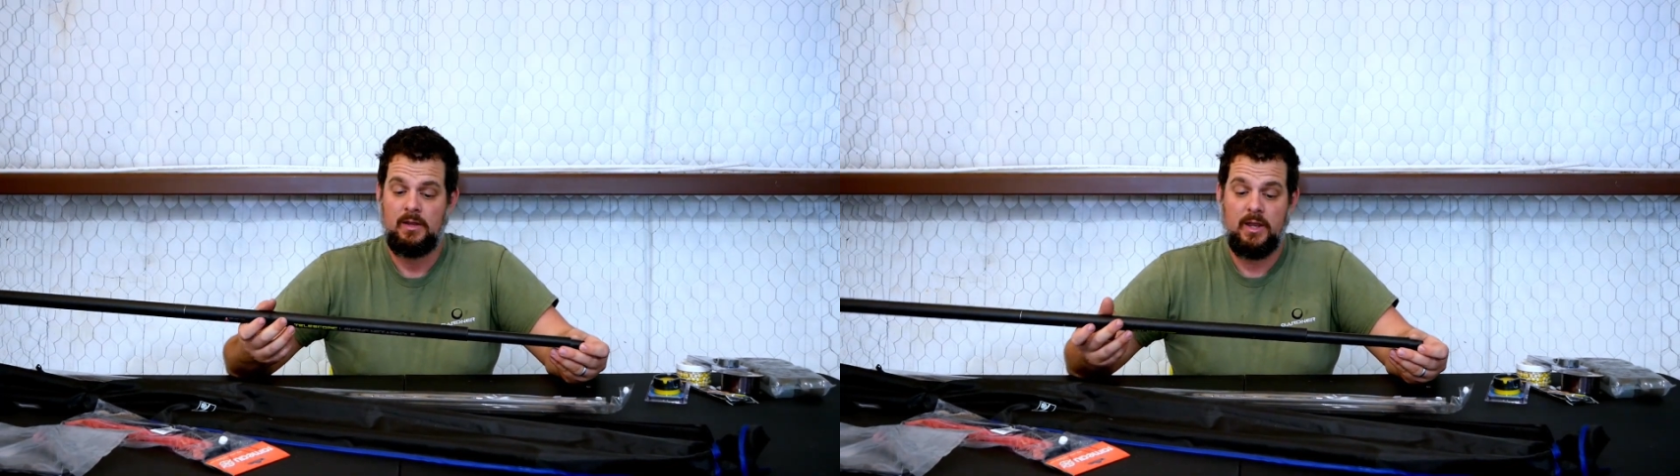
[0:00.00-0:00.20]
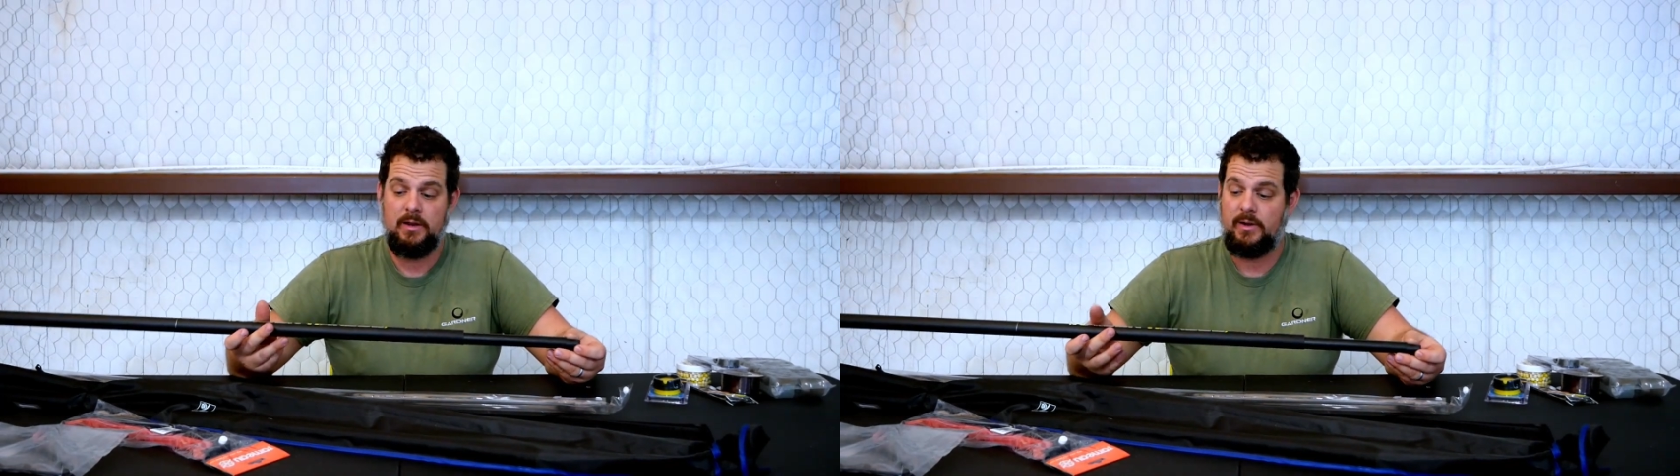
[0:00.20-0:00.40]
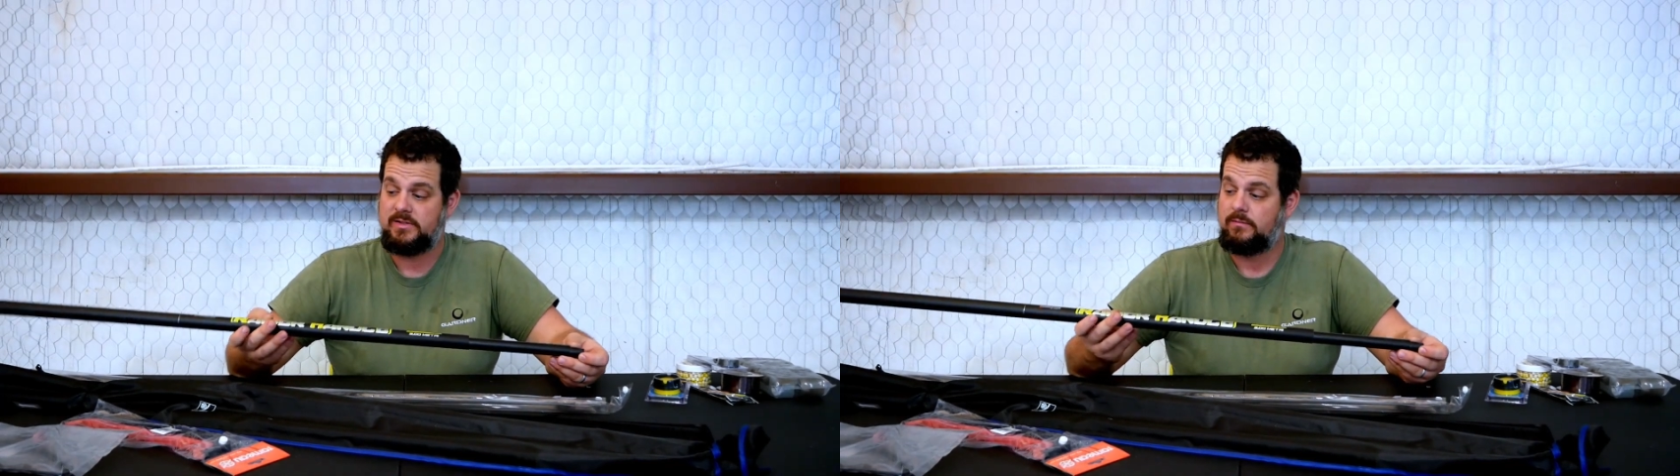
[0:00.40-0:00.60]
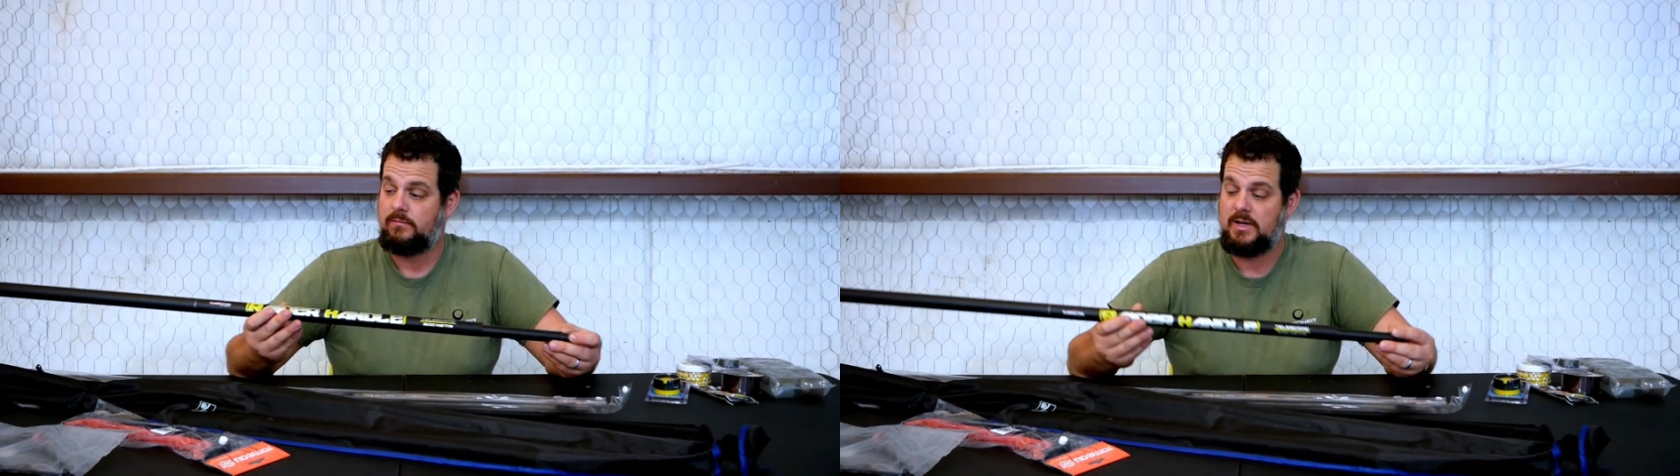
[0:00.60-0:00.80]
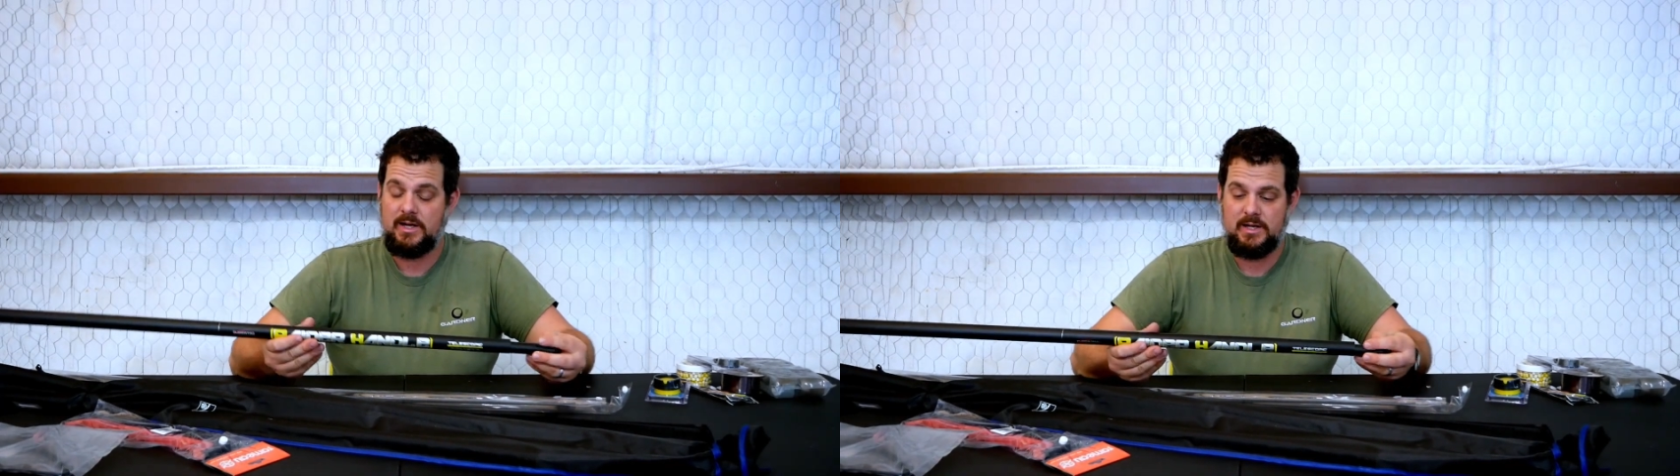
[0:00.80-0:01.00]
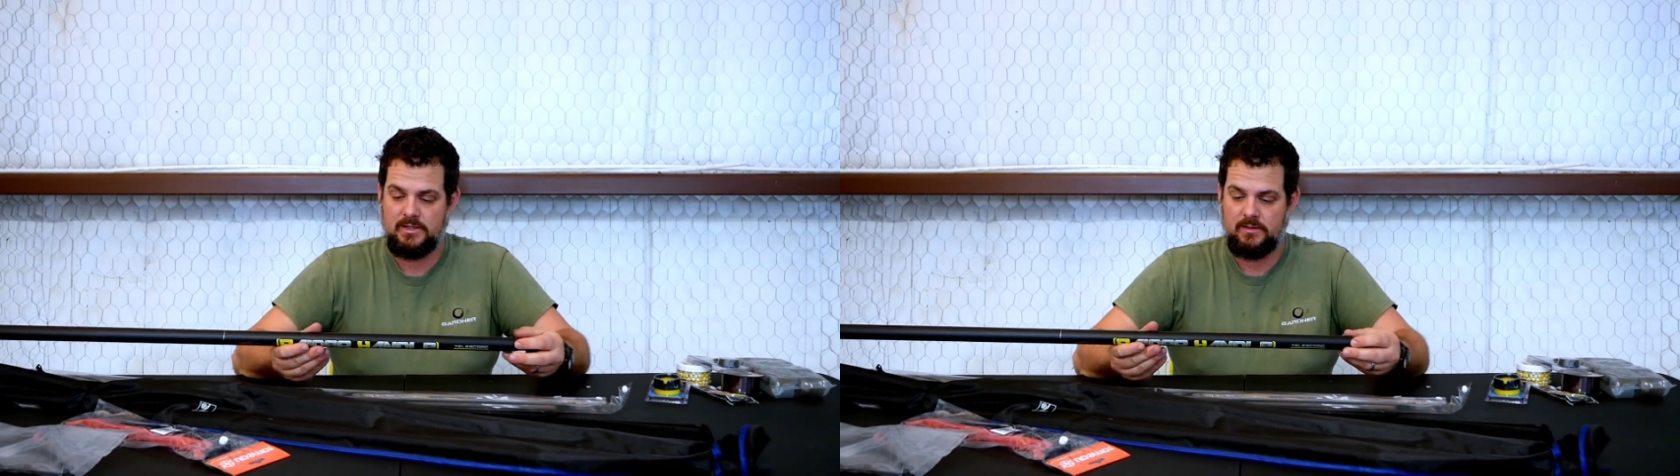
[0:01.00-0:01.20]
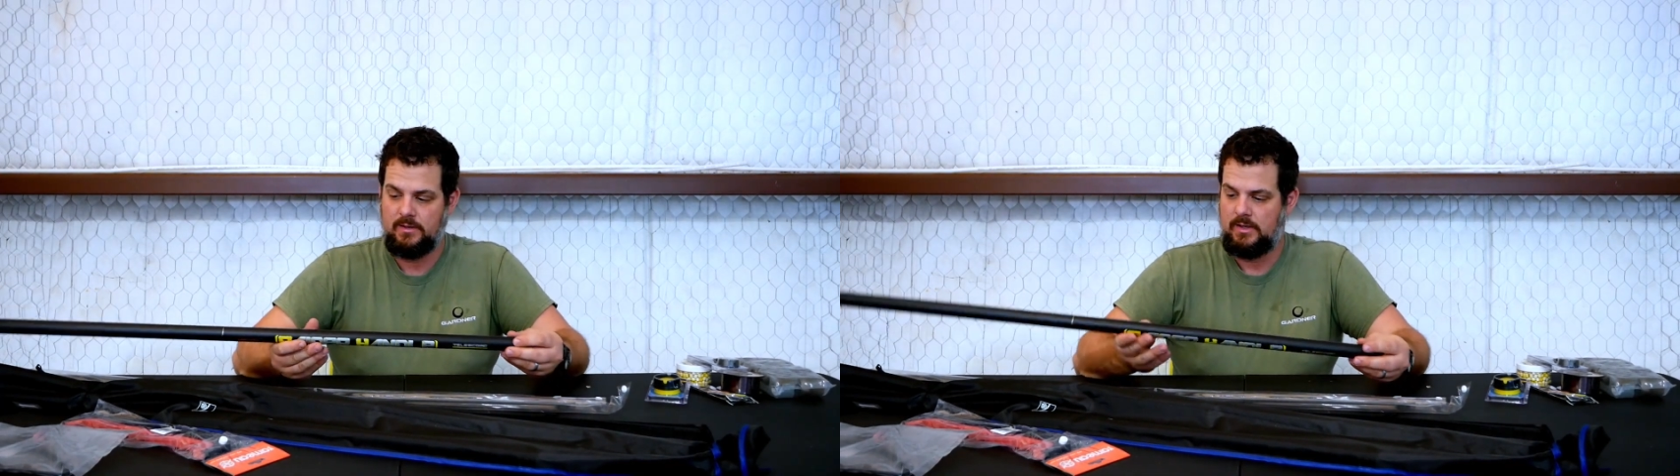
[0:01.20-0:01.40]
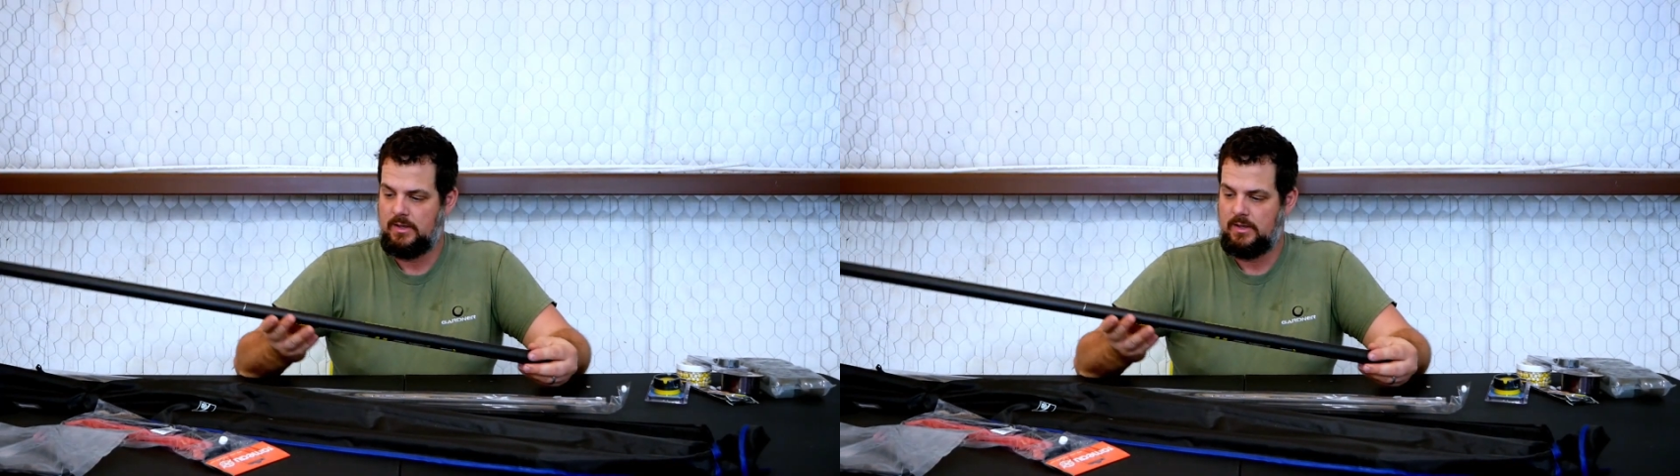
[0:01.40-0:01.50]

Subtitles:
Anyways, net handle.